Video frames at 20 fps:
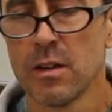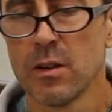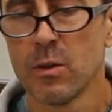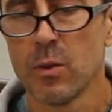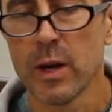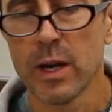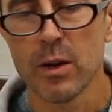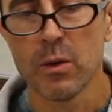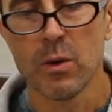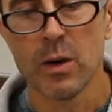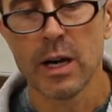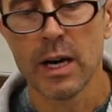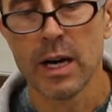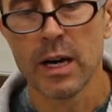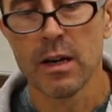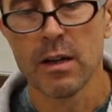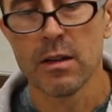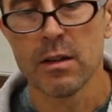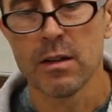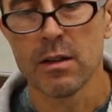wait a
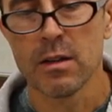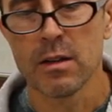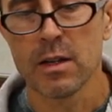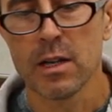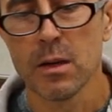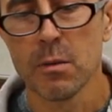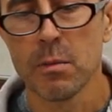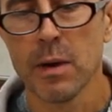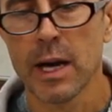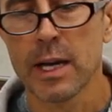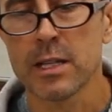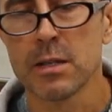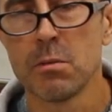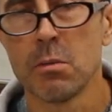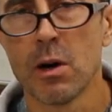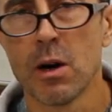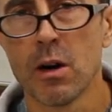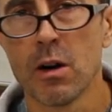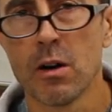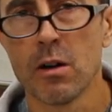while, come back
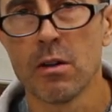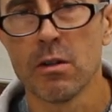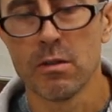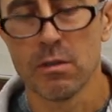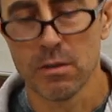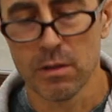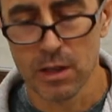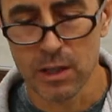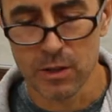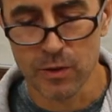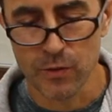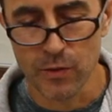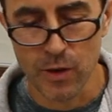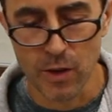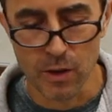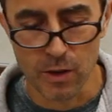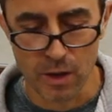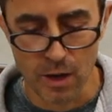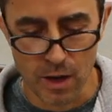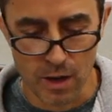tomorrow, it's
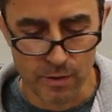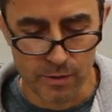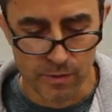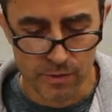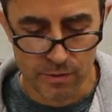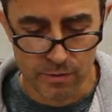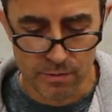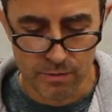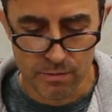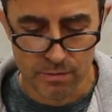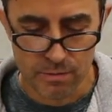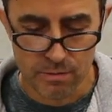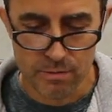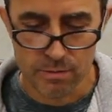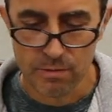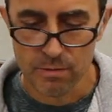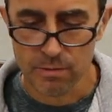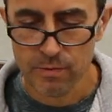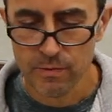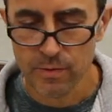fallen off.
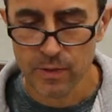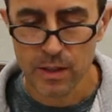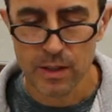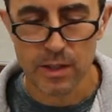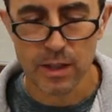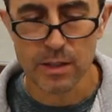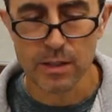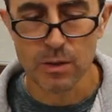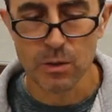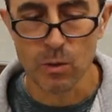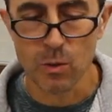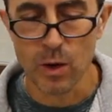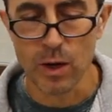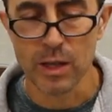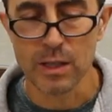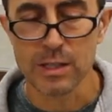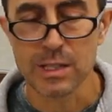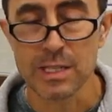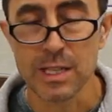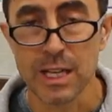It doesn't want
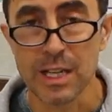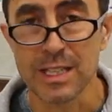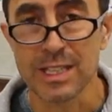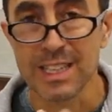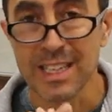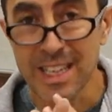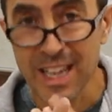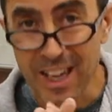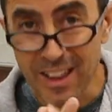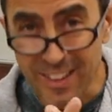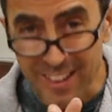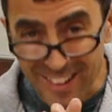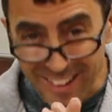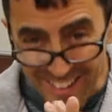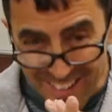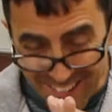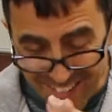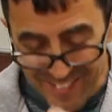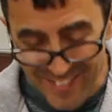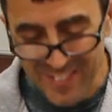to stick together.
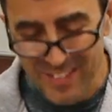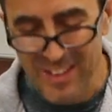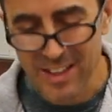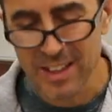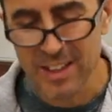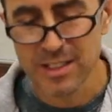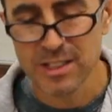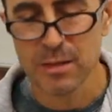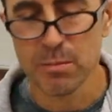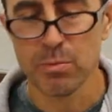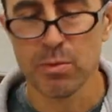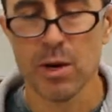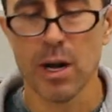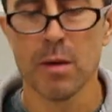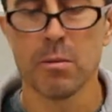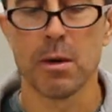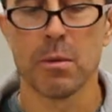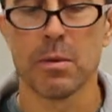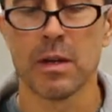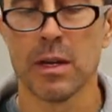It's a
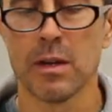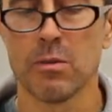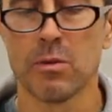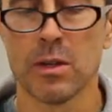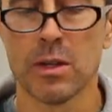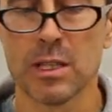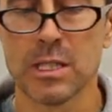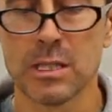problem. I mean, I really